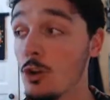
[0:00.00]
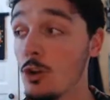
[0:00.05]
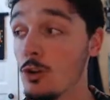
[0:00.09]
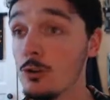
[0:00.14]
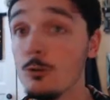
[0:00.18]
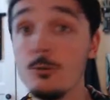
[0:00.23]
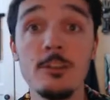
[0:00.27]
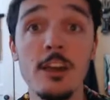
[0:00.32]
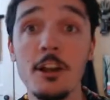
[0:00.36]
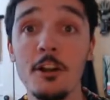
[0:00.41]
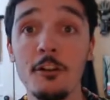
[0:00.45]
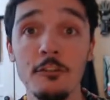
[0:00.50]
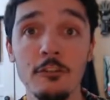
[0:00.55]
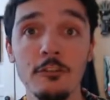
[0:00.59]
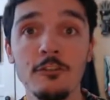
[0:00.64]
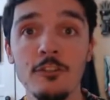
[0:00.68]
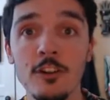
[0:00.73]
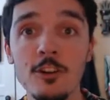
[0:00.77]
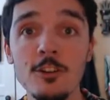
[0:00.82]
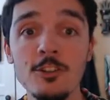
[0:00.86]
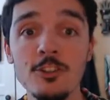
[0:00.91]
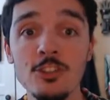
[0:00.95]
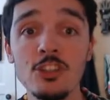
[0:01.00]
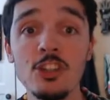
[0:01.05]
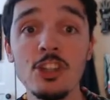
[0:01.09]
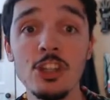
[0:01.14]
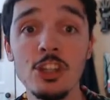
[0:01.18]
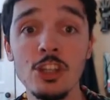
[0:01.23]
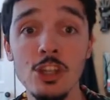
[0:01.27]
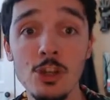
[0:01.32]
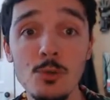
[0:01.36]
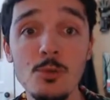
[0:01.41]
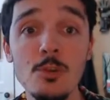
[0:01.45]
to their first
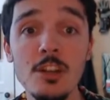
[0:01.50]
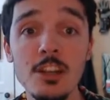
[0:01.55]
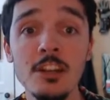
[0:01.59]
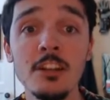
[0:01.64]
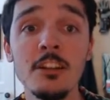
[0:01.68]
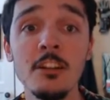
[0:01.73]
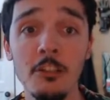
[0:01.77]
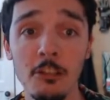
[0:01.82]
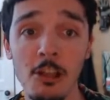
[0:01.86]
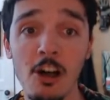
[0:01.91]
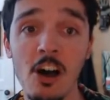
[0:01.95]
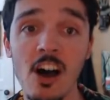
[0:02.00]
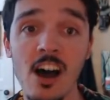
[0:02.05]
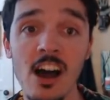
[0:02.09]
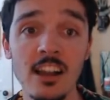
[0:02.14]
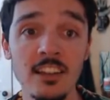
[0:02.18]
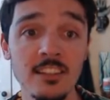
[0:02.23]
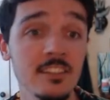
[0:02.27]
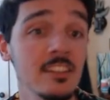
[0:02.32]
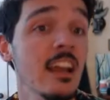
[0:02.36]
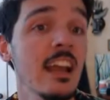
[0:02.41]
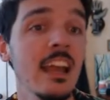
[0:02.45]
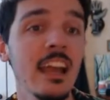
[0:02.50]
union loss,